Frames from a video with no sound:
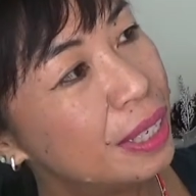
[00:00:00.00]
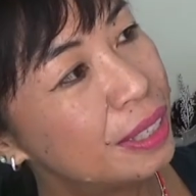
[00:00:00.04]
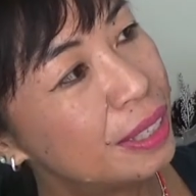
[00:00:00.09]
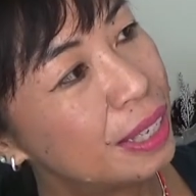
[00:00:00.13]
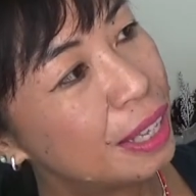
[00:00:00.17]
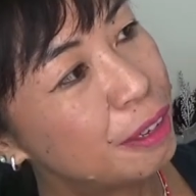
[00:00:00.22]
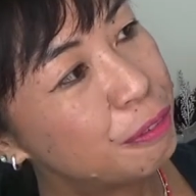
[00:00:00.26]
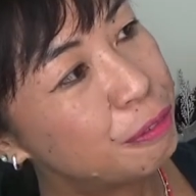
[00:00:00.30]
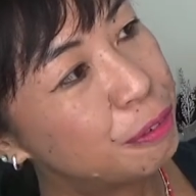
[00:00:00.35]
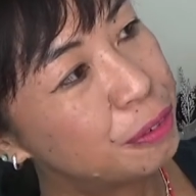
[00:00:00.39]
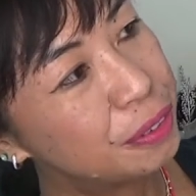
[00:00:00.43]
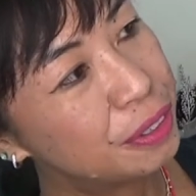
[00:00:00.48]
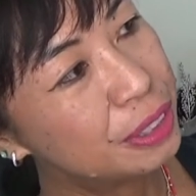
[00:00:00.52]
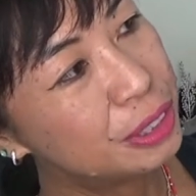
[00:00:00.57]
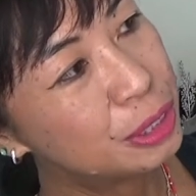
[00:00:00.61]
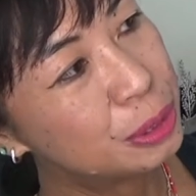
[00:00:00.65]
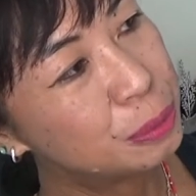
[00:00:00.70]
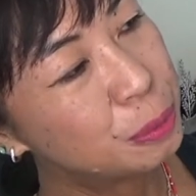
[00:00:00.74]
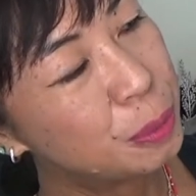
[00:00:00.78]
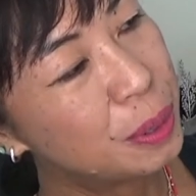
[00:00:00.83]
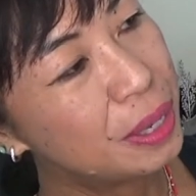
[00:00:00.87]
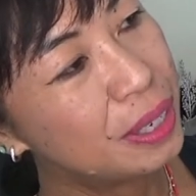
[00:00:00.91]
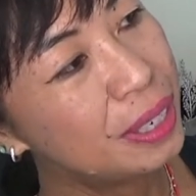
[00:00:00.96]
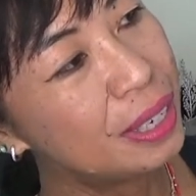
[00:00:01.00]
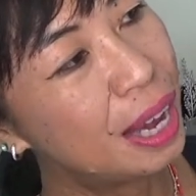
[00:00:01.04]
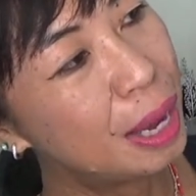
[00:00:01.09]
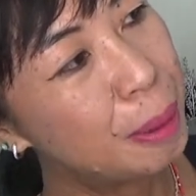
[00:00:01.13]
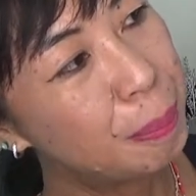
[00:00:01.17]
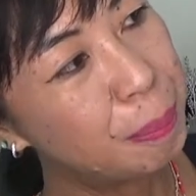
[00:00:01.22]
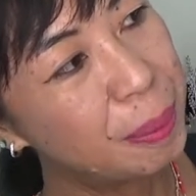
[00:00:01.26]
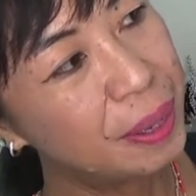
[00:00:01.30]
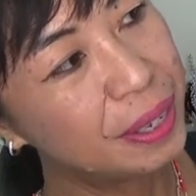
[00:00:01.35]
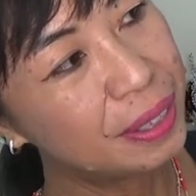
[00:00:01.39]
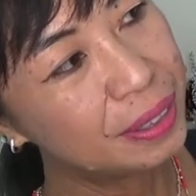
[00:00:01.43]
Like for this one, I
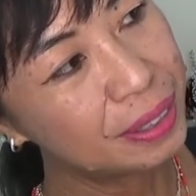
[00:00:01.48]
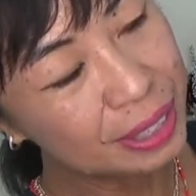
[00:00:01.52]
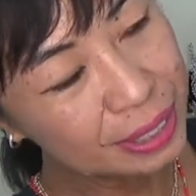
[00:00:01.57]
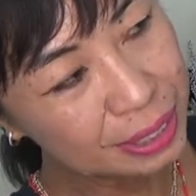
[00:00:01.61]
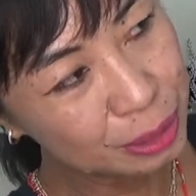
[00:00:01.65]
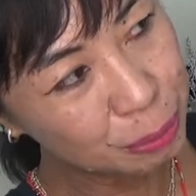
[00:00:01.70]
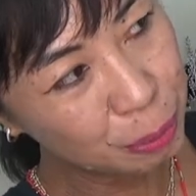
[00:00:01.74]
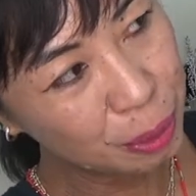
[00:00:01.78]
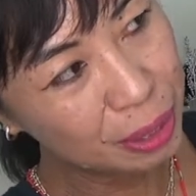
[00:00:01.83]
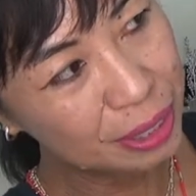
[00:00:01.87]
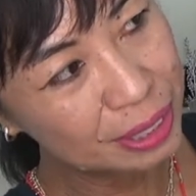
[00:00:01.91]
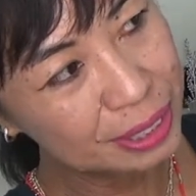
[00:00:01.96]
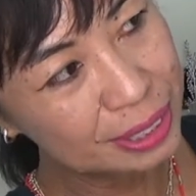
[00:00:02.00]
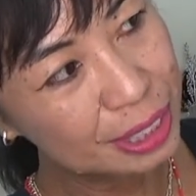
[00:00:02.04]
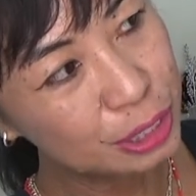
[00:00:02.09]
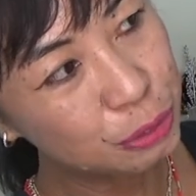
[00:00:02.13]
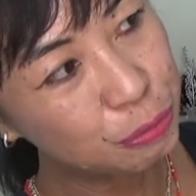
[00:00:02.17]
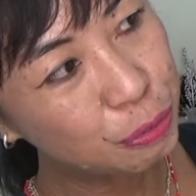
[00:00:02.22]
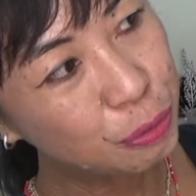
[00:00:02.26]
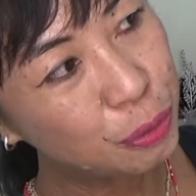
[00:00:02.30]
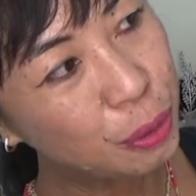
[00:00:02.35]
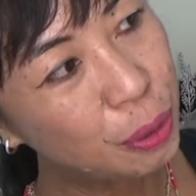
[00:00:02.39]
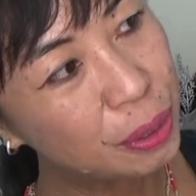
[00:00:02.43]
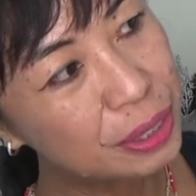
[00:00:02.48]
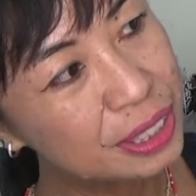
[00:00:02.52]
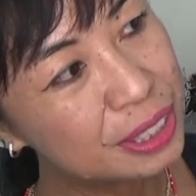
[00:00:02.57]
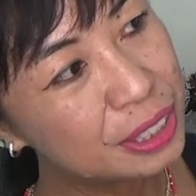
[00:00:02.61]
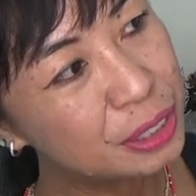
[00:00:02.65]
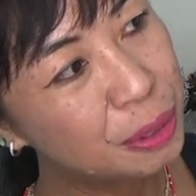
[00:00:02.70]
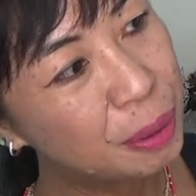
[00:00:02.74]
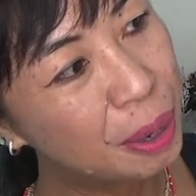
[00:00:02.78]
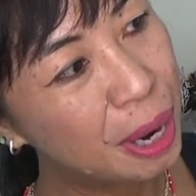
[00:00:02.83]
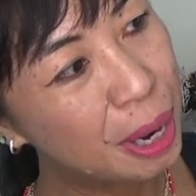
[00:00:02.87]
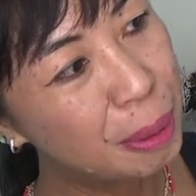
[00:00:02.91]
picked this one. It says Forgotten
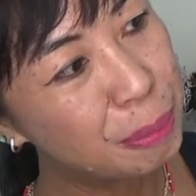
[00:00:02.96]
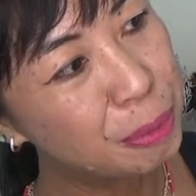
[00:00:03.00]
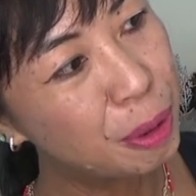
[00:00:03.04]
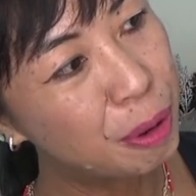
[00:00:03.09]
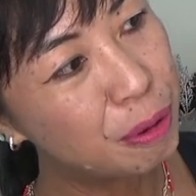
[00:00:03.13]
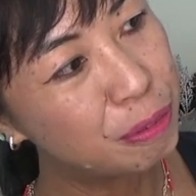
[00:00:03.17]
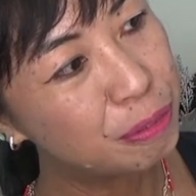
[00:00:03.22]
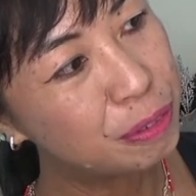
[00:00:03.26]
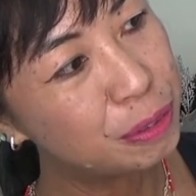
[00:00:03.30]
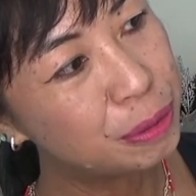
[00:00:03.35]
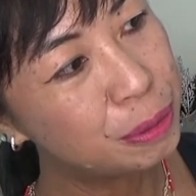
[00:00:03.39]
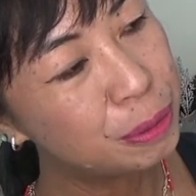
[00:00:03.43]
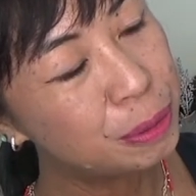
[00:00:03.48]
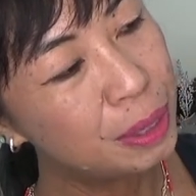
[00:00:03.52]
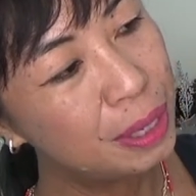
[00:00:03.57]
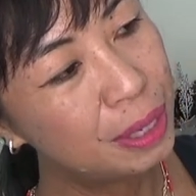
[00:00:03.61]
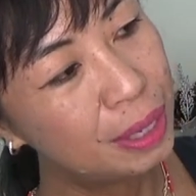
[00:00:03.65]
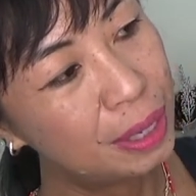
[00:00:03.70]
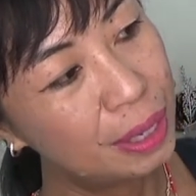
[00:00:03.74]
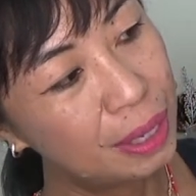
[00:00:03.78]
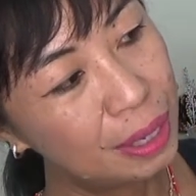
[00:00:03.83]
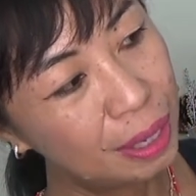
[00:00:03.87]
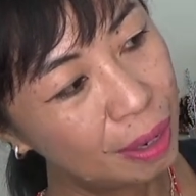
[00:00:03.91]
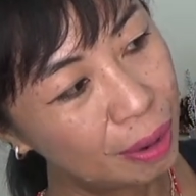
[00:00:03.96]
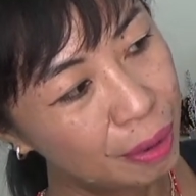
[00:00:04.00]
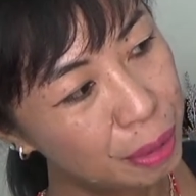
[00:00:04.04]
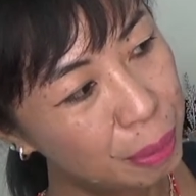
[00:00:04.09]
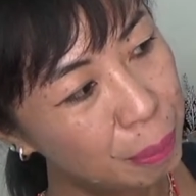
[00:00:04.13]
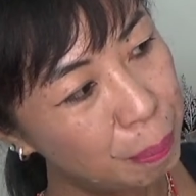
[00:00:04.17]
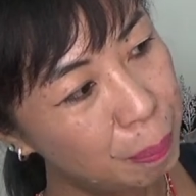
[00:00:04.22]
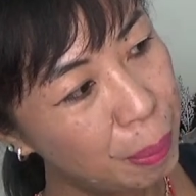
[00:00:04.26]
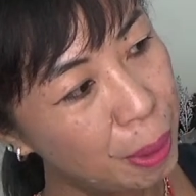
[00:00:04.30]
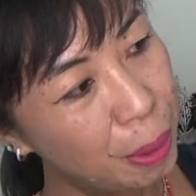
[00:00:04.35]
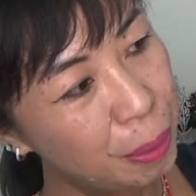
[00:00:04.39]
Crime Novel on
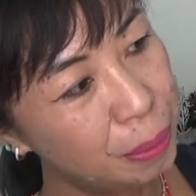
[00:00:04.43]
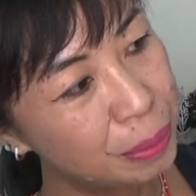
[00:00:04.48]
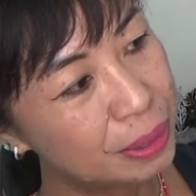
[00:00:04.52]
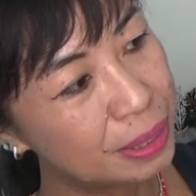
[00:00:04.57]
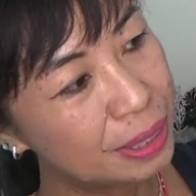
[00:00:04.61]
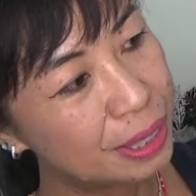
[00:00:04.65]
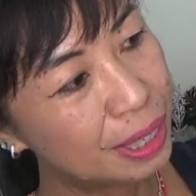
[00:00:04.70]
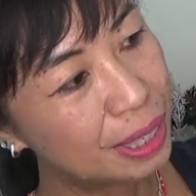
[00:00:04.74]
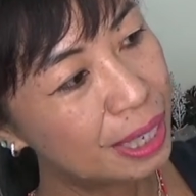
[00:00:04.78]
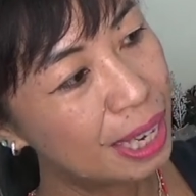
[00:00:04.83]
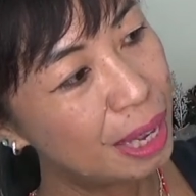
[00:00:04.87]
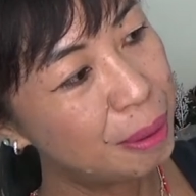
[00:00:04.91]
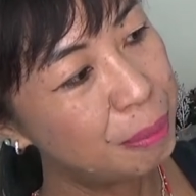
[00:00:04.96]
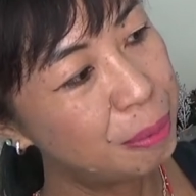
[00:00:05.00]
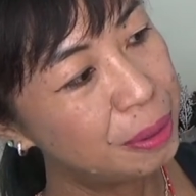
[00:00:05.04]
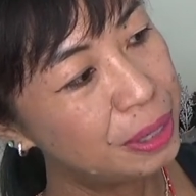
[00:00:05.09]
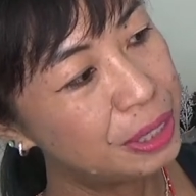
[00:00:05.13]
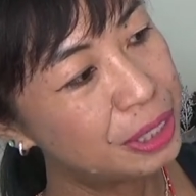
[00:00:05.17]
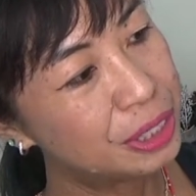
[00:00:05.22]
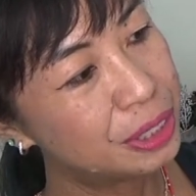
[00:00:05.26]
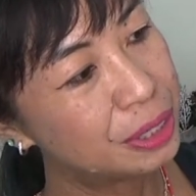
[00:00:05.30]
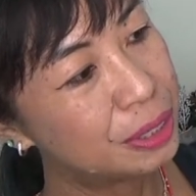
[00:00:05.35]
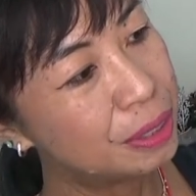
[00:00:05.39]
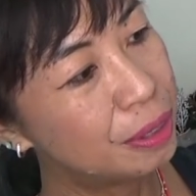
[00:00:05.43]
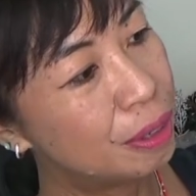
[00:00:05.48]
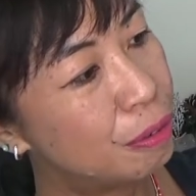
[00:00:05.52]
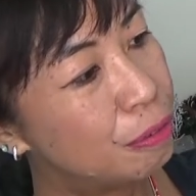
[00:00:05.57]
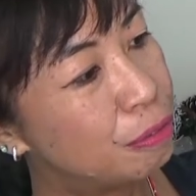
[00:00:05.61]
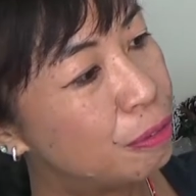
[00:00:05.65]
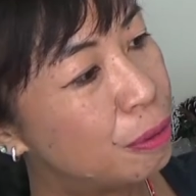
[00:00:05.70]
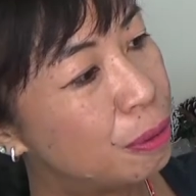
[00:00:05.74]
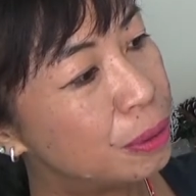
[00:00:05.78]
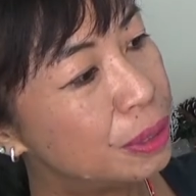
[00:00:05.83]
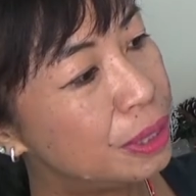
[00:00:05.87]
a Boat, collaboration
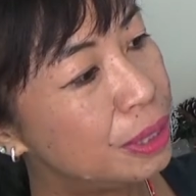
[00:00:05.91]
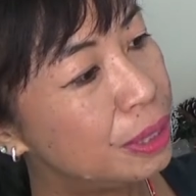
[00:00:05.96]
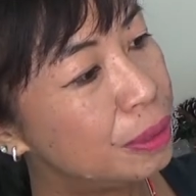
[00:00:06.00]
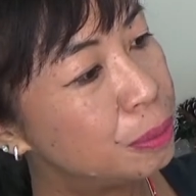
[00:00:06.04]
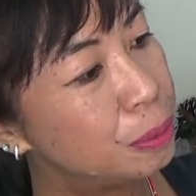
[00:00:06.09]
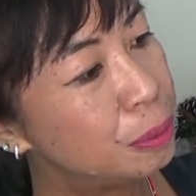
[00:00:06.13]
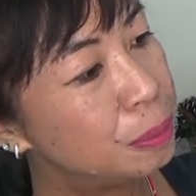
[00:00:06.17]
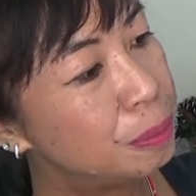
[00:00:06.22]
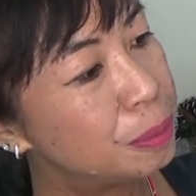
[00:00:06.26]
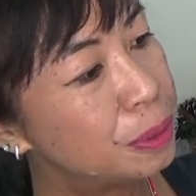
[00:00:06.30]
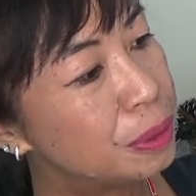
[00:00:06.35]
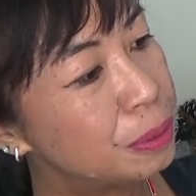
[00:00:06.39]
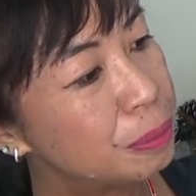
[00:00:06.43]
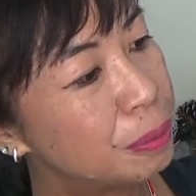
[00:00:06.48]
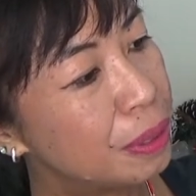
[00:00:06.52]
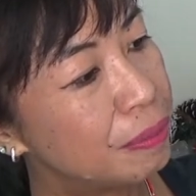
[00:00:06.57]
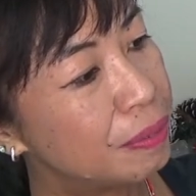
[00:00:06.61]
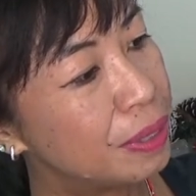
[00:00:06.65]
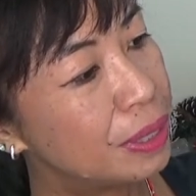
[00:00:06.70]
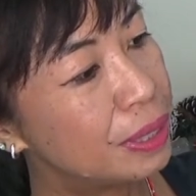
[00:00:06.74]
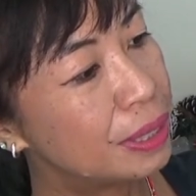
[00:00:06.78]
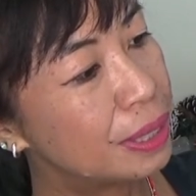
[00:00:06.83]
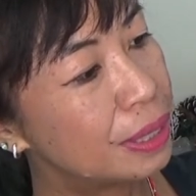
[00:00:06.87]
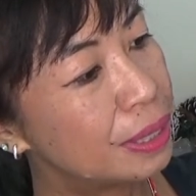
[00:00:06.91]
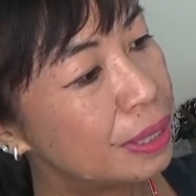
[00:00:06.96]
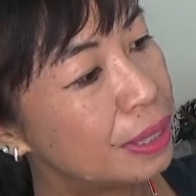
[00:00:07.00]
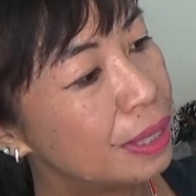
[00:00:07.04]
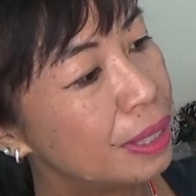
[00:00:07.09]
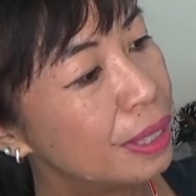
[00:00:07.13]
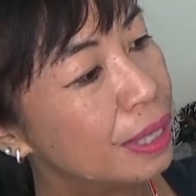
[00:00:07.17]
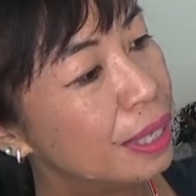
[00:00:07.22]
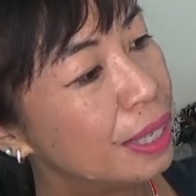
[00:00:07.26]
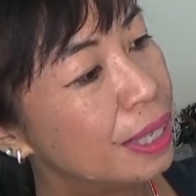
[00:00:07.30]
of 14... Oops, what have I done here?